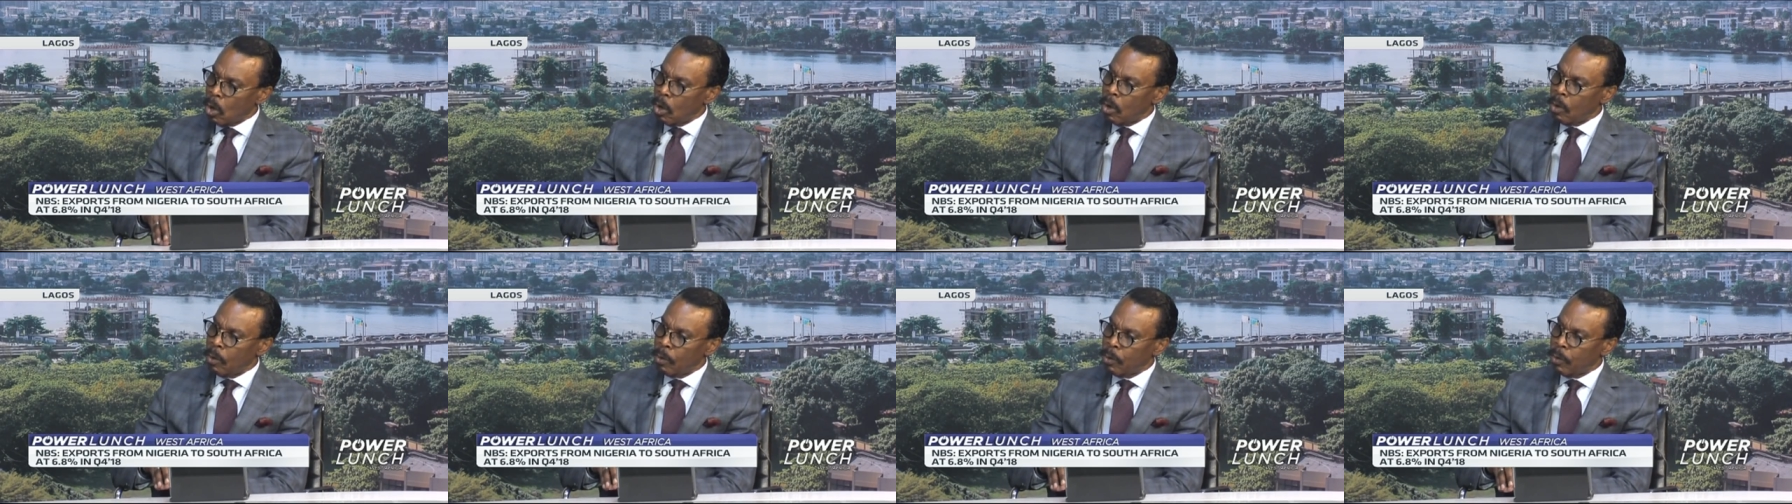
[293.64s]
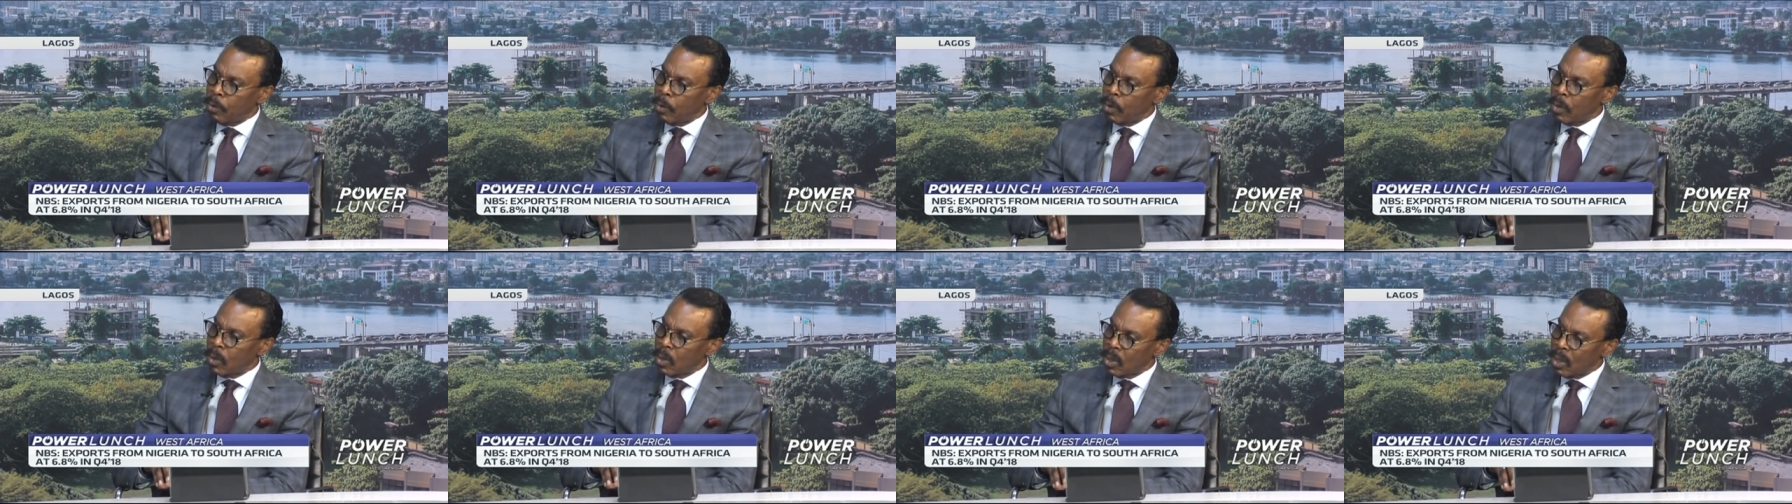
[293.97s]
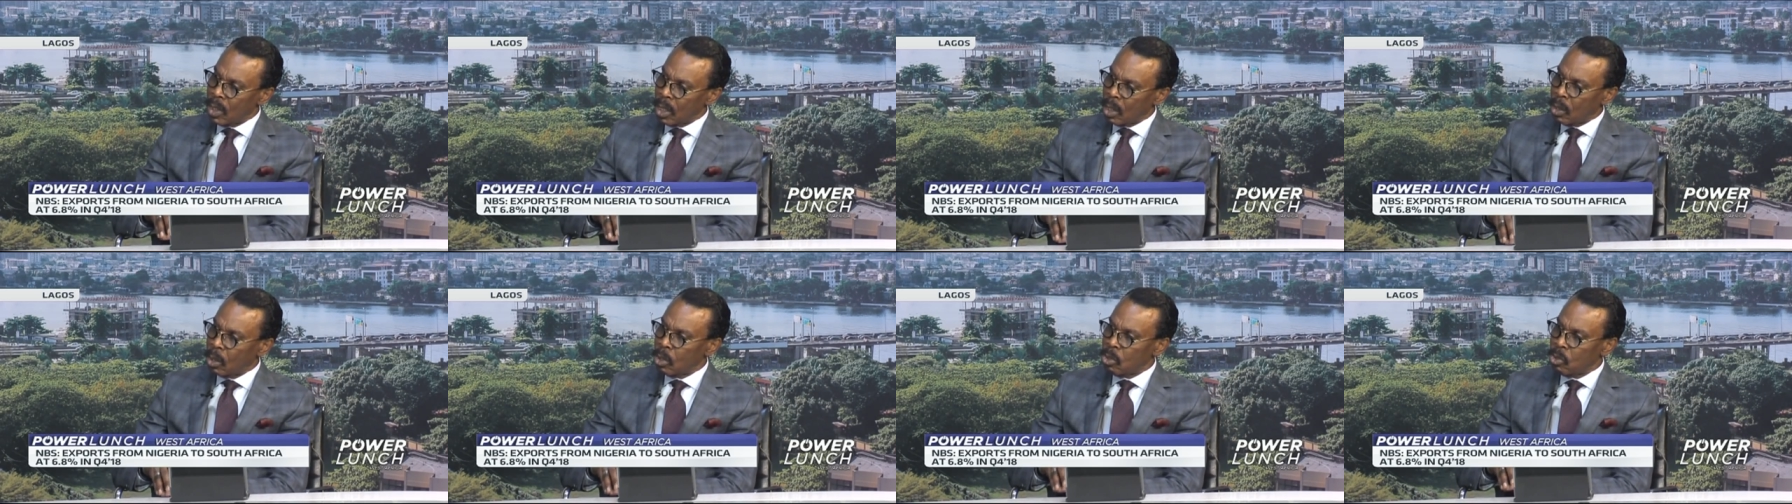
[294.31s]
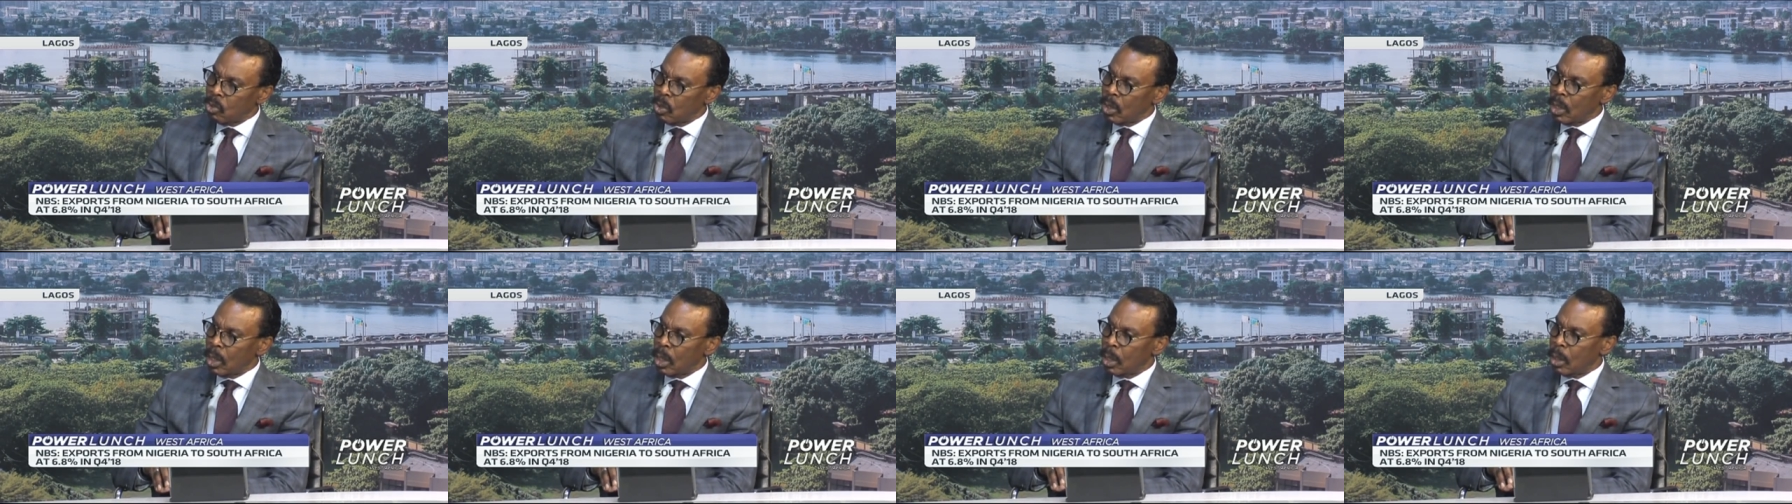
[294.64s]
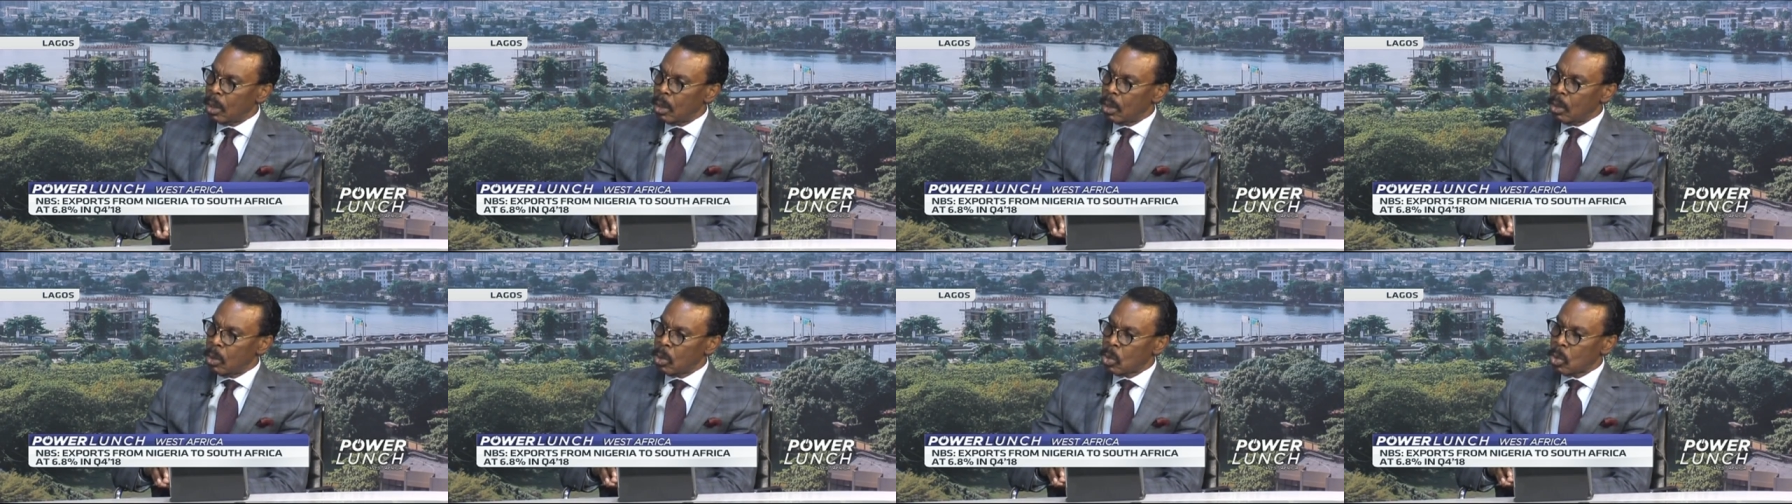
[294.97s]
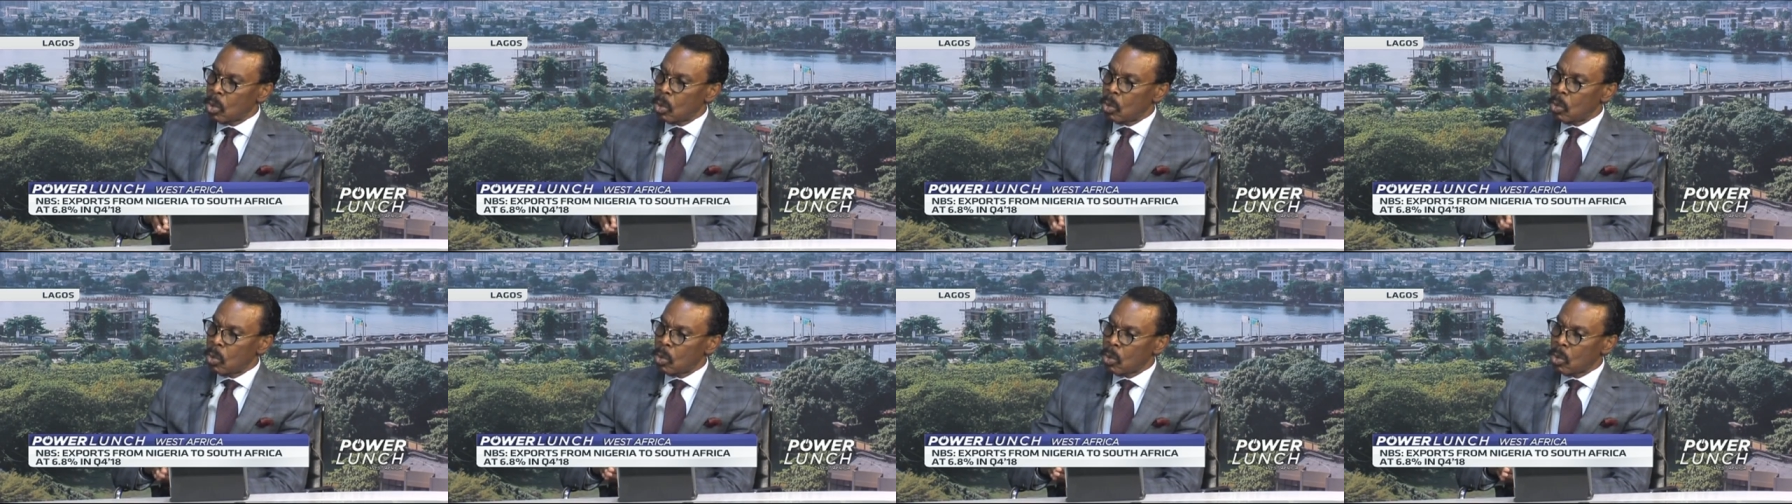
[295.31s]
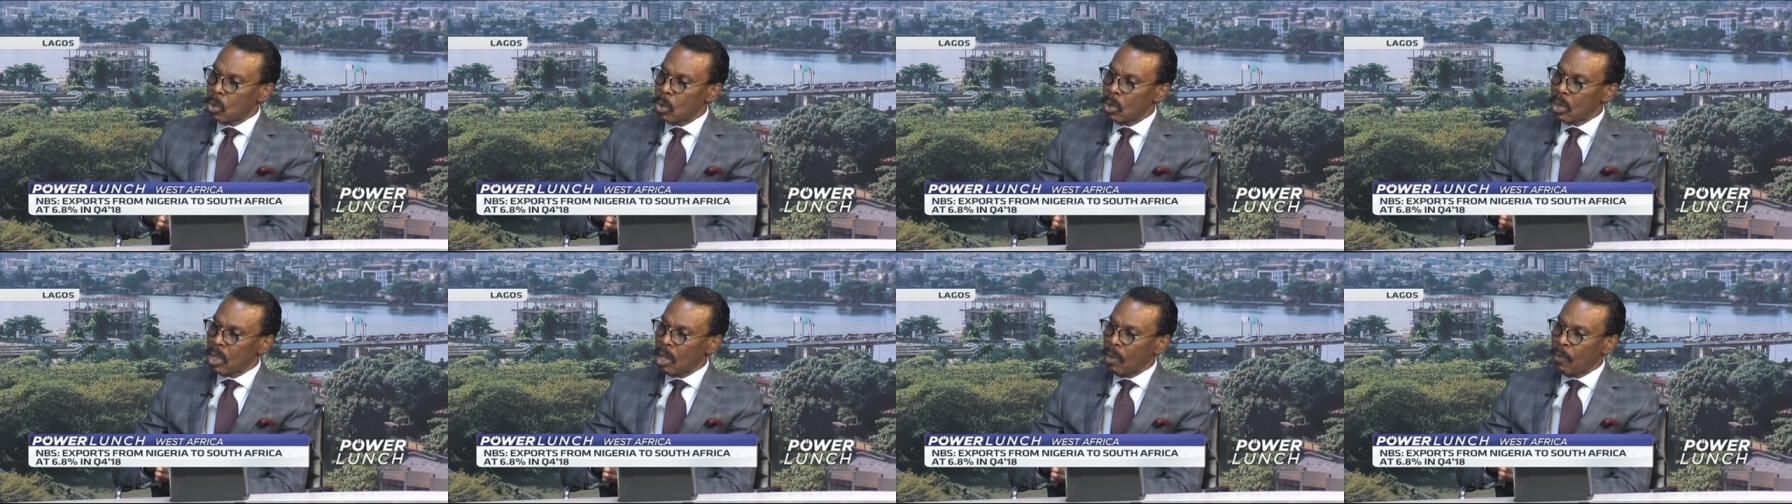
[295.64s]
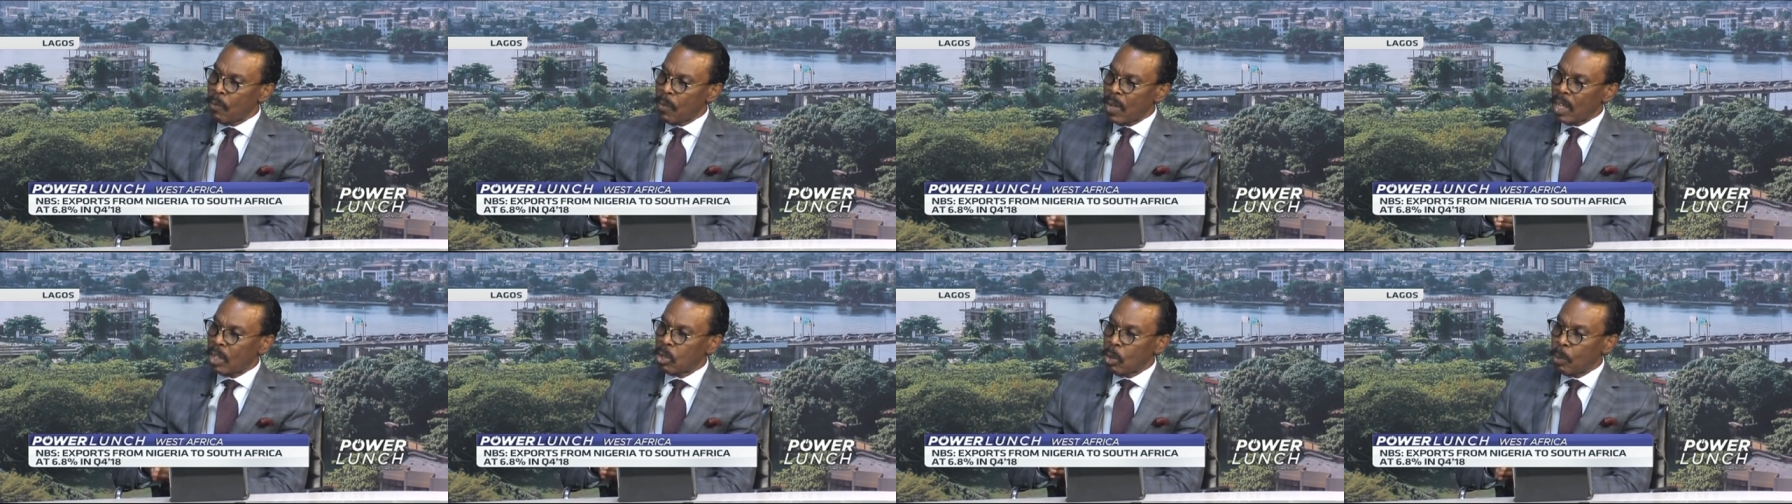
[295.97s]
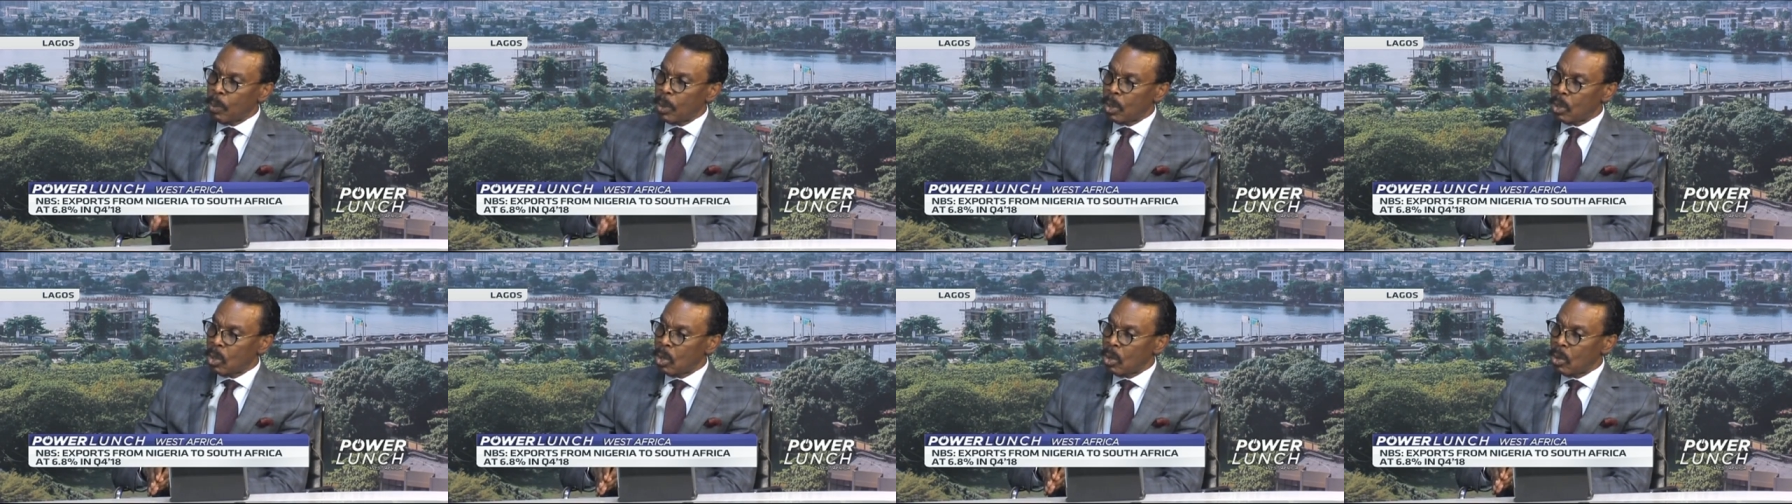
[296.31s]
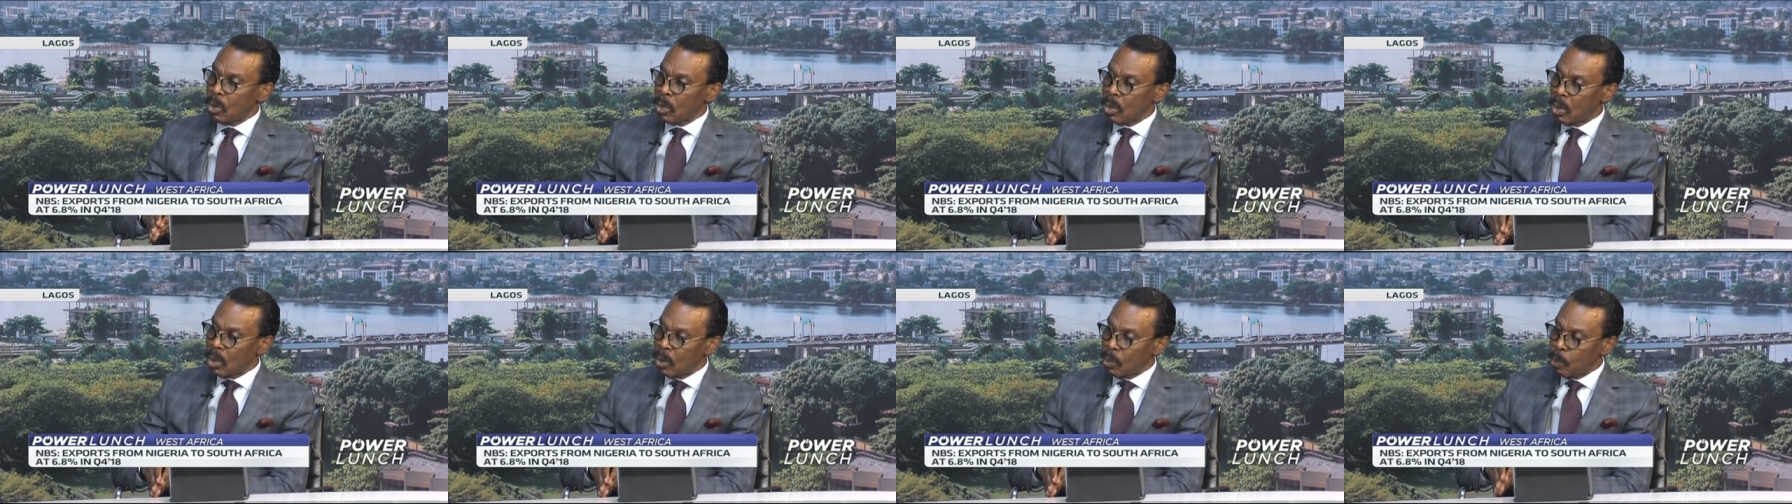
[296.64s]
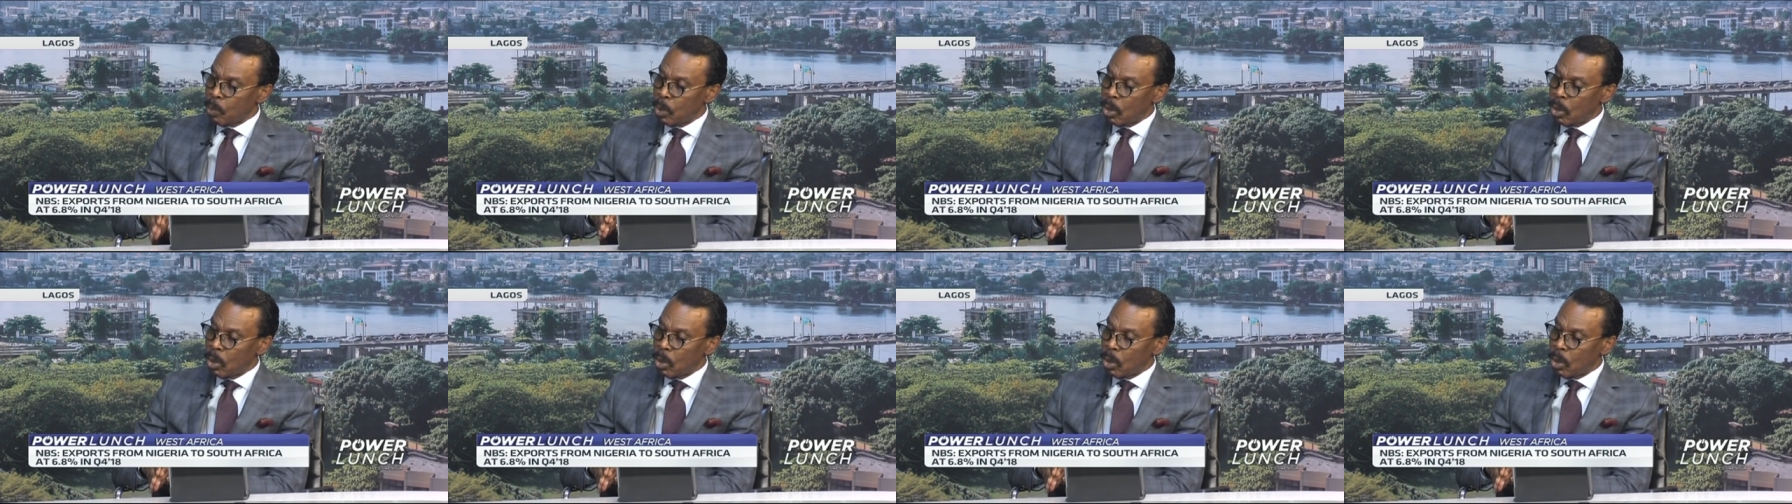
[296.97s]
of the country. So total factor product,